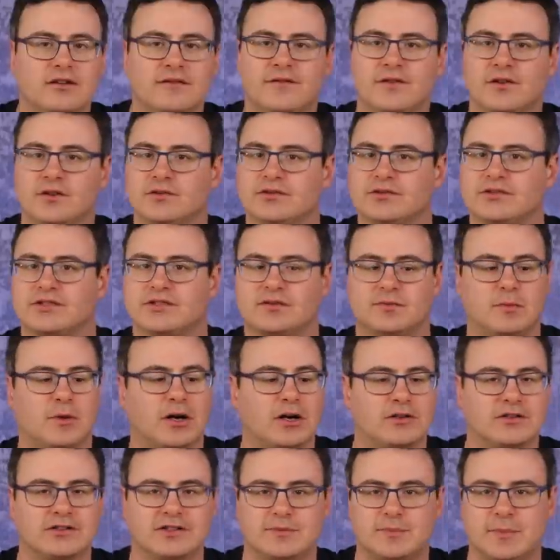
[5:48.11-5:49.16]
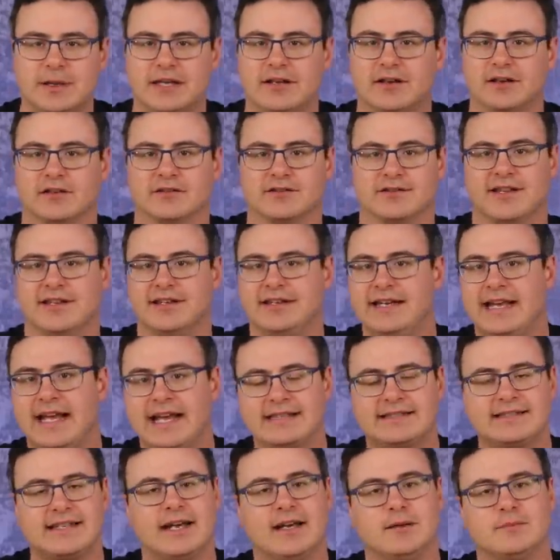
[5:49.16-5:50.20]
of those smart speakers, the
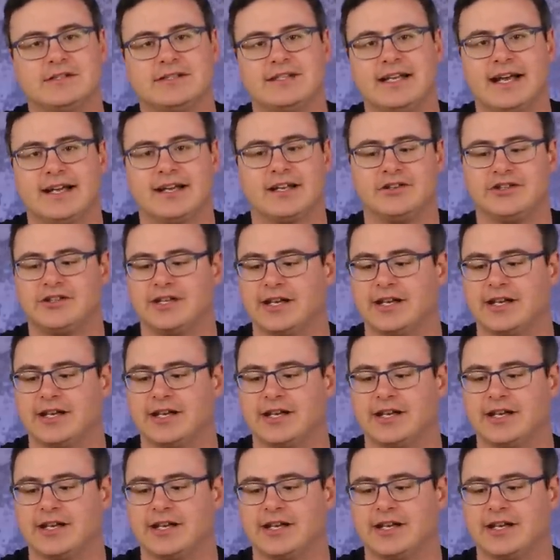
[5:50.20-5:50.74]
Nest Hub second